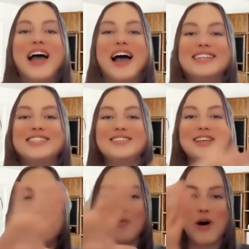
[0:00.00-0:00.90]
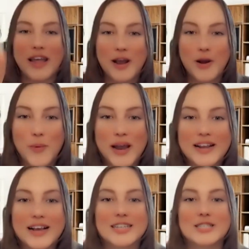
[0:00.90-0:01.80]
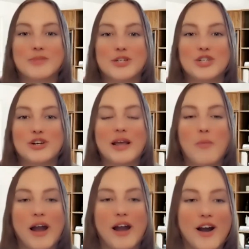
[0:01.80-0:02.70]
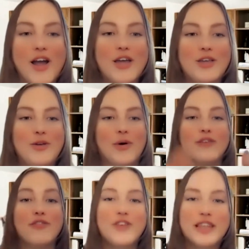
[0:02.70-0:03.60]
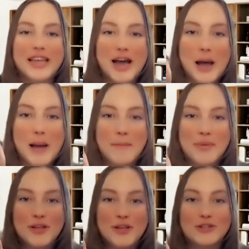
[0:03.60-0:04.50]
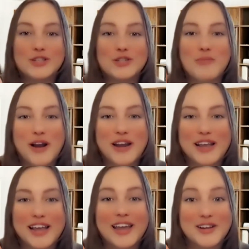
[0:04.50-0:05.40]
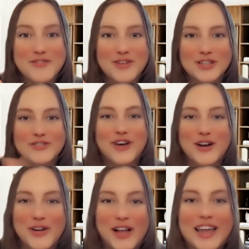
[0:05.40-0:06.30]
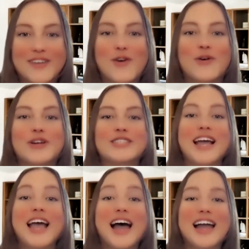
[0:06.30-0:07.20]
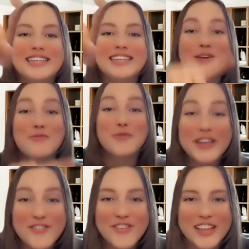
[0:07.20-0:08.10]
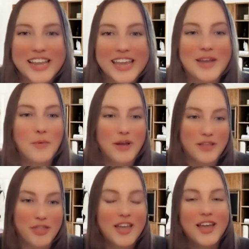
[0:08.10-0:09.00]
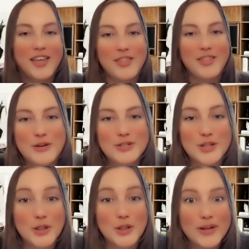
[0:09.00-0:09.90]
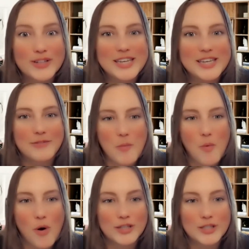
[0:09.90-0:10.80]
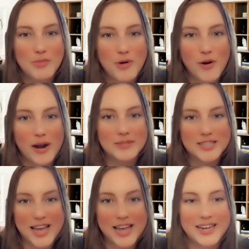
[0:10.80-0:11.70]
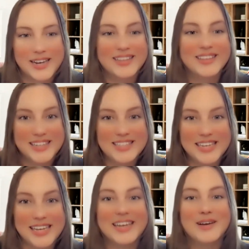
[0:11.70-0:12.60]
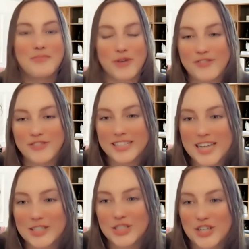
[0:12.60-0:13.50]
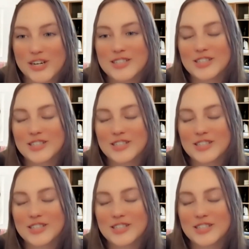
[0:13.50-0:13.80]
Ideally, you want a great customer journey where you are filling up your digital marketing and conversion funnel, and of course, ideally refilling it with those loyalty and rewards programs that Lindsay briefly touched on.